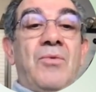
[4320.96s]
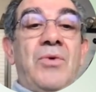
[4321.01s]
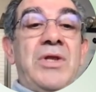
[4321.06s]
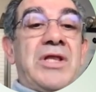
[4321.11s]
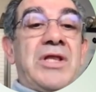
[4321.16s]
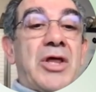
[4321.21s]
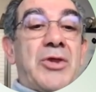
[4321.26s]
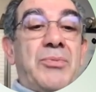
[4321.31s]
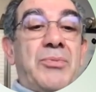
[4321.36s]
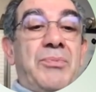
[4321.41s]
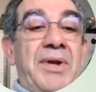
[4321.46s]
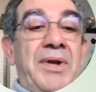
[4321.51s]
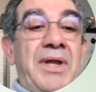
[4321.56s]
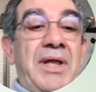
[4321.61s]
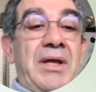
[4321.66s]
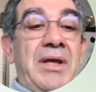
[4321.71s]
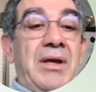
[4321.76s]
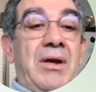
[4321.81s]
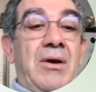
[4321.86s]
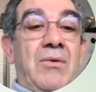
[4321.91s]
with a
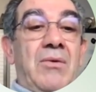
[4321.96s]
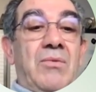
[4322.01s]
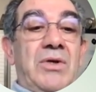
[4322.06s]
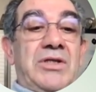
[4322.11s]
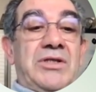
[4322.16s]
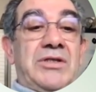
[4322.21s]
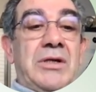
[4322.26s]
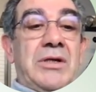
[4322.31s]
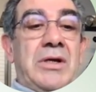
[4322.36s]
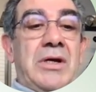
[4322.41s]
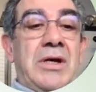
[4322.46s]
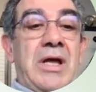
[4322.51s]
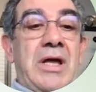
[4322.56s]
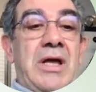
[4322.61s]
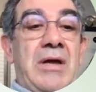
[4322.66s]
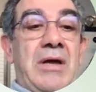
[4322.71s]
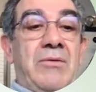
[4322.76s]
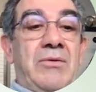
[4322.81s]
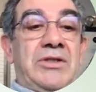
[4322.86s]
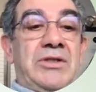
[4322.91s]
spring which
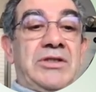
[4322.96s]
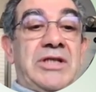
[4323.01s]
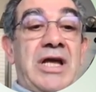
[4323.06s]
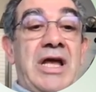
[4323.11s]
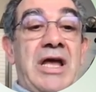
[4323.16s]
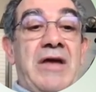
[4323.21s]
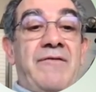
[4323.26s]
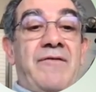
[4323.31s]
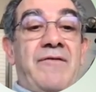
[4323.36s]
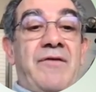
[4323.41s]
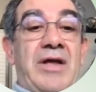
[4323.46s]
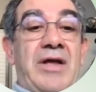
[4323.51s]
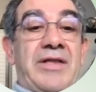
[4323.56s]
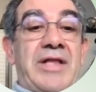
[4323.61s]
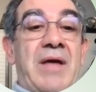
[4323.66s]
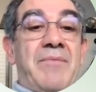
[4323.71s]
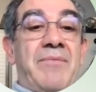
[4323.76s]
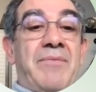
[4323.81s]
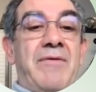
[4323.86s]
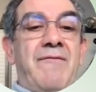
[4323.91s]
have a
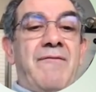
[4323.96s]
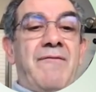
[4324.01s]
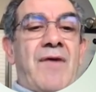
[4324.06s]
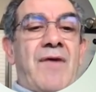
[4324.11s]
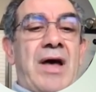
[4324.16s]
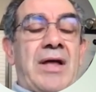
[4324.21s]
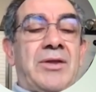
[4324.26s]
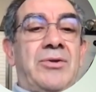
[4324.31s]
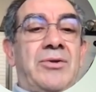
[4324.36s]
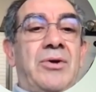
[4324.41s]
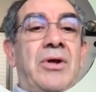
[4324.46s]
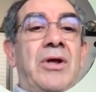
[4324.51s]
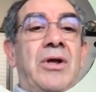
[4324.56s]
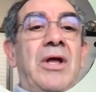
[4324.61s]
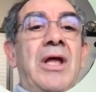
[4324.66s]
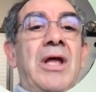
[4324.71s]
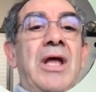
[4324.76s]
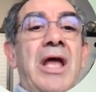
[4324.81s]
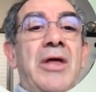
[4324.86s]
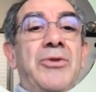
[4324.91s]
damping factor,
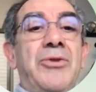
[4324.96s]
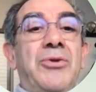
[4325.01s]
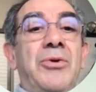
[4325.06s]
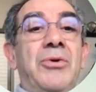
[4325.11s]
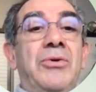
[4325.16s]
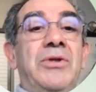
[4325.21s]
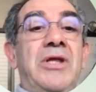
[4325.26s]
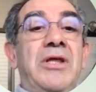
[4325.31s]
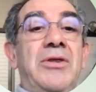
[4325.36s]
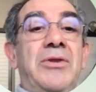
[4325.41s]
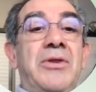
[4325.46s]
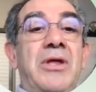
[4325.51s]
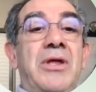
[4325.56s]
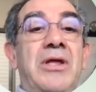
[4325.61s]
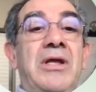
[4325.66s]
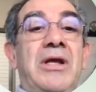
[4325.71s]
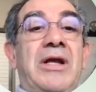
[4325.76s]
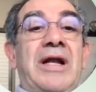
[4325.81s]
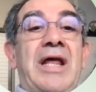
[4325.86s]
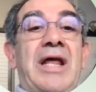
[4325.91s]
and so this,
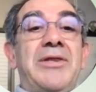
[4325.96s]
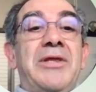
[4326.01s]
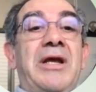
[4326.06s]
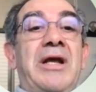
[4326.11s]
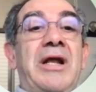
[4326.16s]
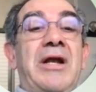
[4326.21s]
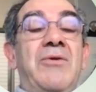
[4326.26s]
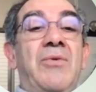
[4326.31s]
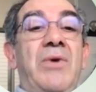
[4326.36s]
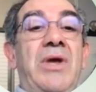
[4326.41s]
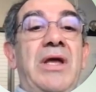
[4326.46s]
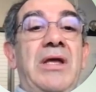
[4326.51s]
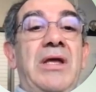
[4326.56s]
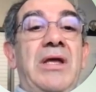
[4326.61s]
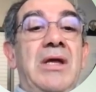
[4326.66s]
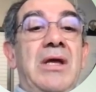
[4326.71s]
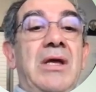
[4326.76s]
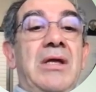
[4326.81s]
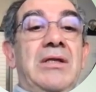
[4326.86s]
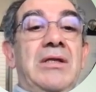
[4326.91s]
in classical
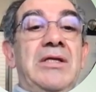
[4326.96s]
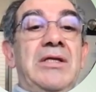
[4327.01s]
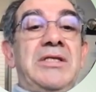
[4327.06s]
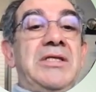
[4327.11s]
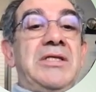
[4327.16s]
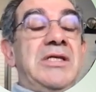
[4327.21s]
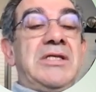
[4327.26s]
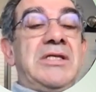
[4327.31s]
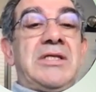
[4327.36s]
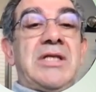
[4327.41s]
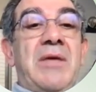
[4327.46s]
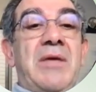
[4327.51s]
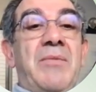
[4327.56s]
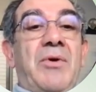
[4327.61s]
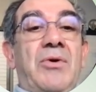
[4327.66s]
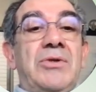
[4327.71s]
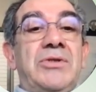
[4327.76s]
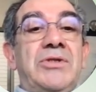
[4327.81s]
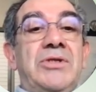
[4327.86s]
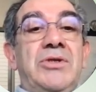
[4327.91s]
way, this
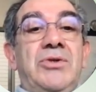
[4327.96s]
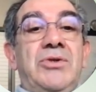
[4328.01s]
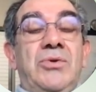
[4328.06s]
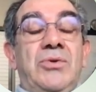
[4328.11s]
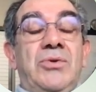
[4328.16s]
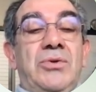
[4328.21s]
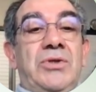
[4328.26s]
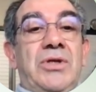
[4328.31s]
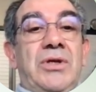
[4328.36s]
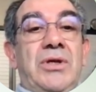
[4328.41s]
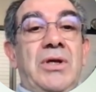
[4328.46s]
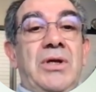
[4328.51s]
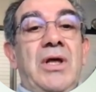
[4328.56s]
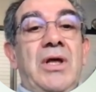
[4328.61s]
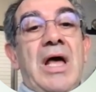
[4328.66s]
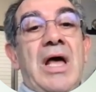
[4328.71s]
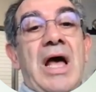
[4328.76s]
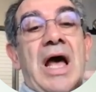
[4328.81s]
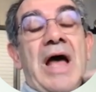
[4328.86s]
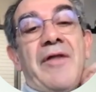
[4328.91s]
system constitute
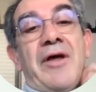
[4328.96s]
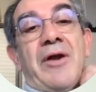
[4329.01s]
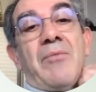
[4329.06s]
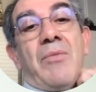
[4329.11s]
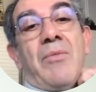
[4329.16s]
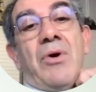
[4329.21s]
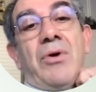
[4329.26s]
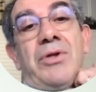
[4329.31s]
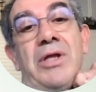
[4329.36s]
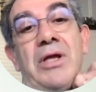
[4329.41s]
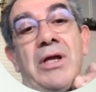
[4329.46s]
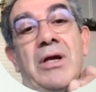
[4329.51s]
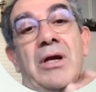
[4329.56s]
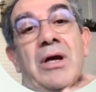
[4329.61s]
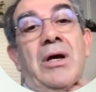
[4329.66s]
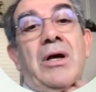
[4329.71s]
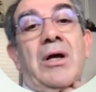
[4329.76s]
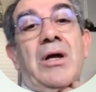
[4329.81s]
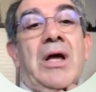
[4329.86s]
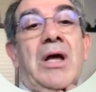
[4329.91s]
an harmonic,
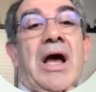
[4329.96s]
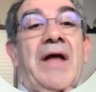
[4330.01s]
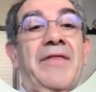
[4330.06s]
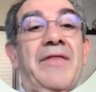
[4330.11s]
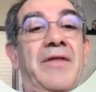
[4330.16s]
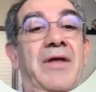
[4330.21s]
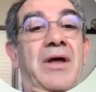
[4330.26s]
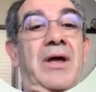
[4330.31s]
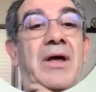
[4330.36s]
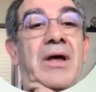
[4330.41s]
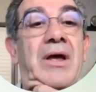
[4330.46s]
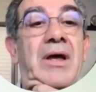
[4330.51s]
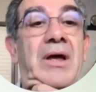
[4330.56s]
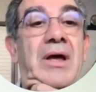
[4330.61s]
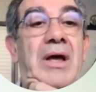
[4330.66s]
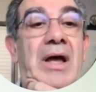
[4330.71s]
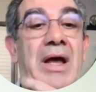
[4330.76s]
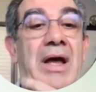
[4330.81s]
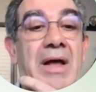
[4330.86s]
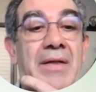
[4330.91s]

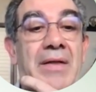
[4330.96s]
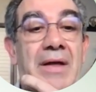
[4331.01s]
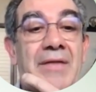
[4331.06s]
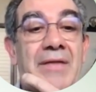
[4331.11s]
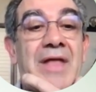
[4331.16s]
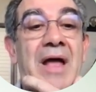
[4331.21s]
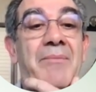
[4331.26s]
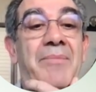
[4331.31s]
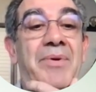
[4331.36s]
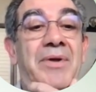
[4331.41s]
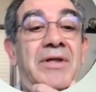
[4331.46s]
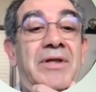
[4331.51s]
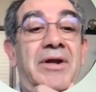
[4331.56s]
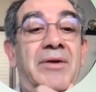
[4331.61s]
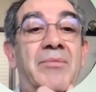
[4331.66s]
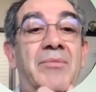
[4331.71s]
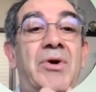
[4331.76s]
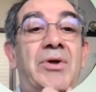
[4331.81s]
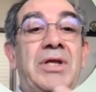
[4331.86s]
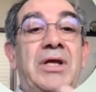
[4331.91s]
a damped
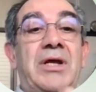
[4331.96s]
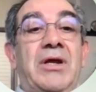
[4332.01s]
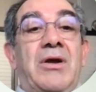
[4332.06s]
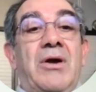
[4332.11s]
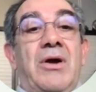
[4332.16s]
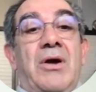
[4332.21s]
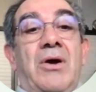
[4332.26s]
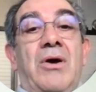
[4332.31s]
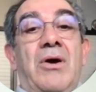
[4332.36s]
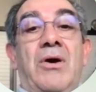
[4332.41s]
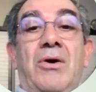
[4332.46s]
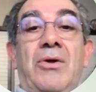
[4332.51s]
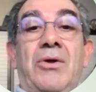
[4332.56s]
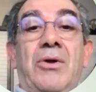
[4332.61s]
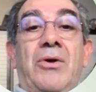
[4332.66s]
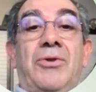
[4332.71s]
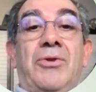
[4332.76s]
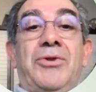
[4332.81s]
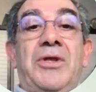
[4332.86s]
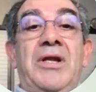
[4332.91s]
harmonic
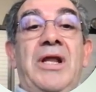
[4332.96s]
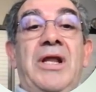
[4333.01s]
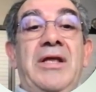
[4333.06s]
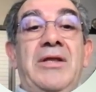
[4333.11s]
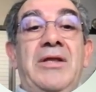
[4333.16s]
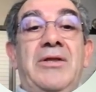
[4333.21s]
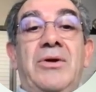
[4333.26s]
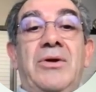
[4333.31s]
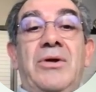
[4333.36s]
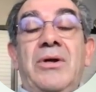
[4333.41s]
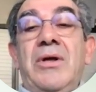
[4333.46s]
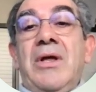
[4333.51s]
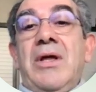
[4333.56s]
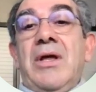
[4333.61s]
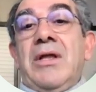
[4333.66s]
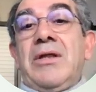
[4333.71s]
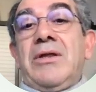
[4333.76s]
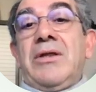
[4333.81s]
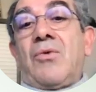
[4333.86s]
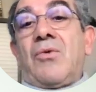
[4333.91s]
oscillator.
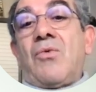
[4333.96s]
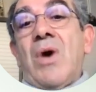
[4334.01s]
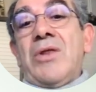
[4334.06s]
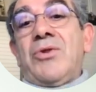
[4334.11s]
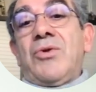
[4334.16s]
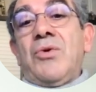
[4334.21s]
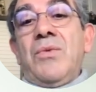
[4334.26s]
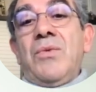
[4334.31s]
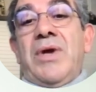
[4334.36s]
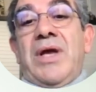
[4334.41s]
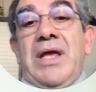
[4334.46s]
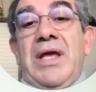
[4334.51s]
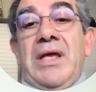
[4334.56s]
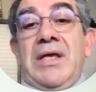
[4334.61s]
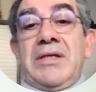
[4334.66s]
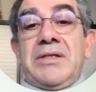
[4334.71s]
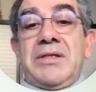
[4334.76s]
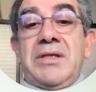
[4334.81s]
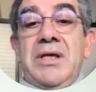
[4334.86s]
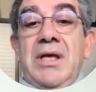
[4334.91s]
The quantum
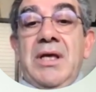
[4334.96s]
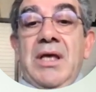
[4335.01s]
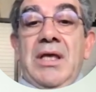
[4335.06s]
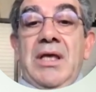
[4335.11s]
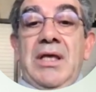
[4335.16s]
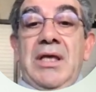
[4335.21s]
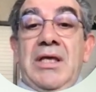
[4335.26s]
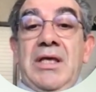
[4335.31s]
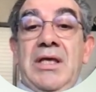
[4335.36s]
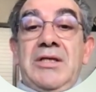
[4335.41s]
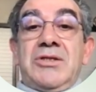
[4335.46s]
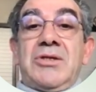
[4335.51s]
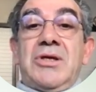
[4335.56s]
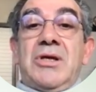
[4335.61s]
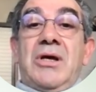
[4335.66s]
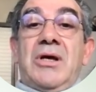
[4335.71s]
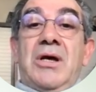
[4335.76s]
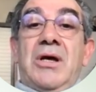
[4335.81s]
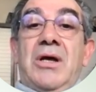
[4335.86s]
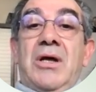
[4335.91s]
case is
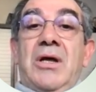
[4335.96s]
